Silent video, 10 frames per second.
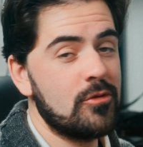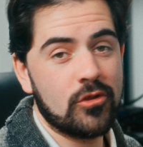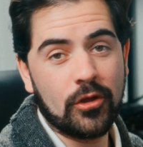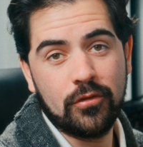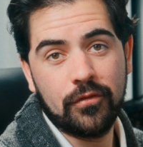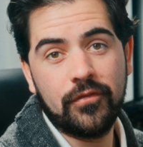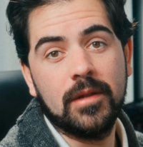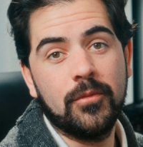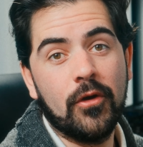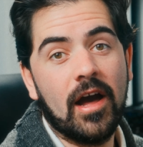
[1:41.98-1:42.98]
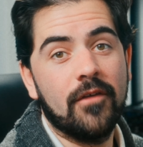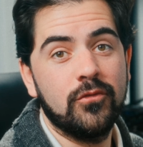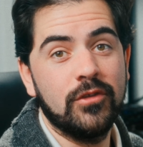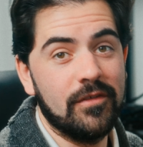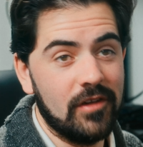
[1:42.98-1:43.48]
you shot your film, you have
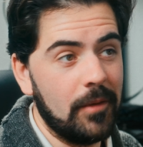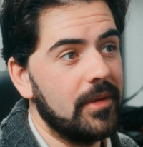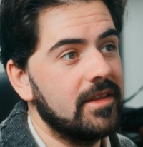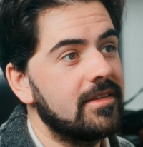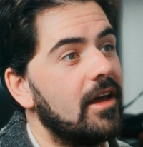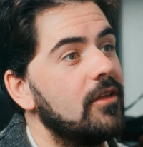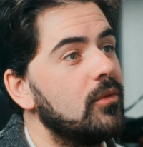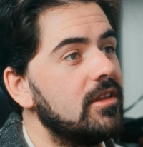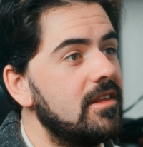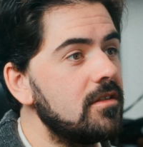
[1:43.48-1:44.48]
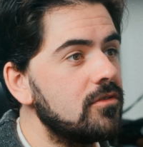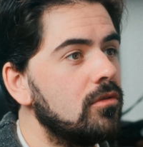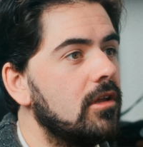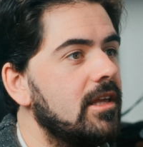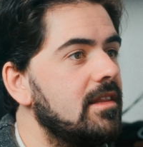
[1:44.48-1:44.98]
to develop it. And with this
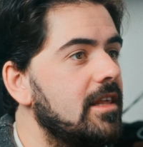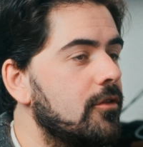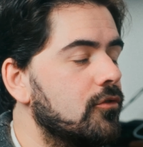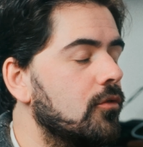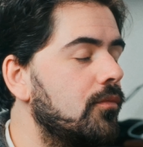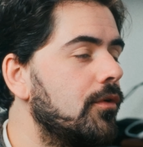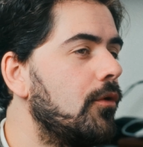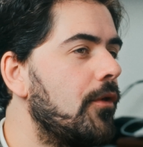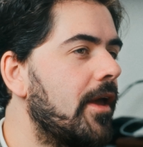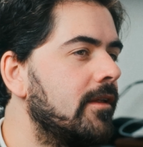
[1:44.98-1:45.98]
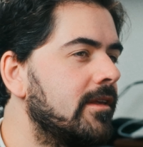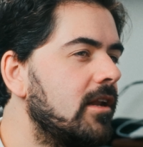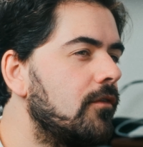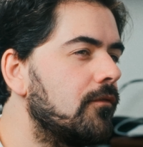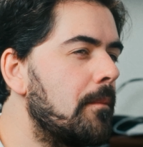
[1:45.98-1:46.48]
tool in Dehancer Pro, you can kind of